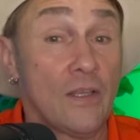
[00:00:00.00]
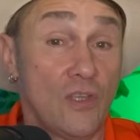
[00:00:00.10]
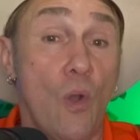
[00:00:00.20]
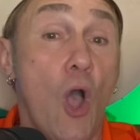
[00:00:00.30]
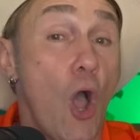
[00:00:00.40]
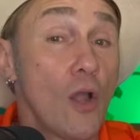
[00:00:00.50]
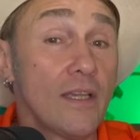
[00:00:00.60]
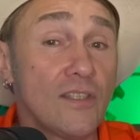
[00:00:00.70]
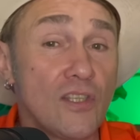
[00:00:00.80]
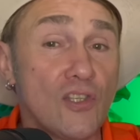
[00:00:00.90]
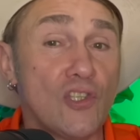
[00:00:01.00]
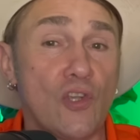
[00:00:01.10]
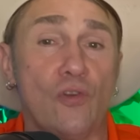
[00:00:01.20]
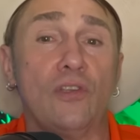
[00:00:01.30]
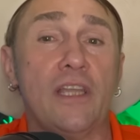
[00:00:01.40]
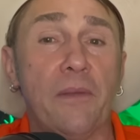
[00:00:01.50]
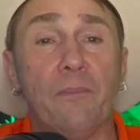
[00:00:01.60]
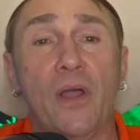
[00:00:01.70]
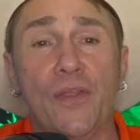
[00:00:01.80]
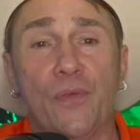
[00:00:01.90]
So August is certainly a
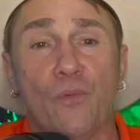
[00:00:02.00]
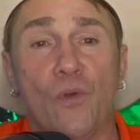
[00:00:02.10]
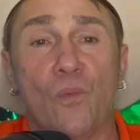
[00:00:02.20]
month where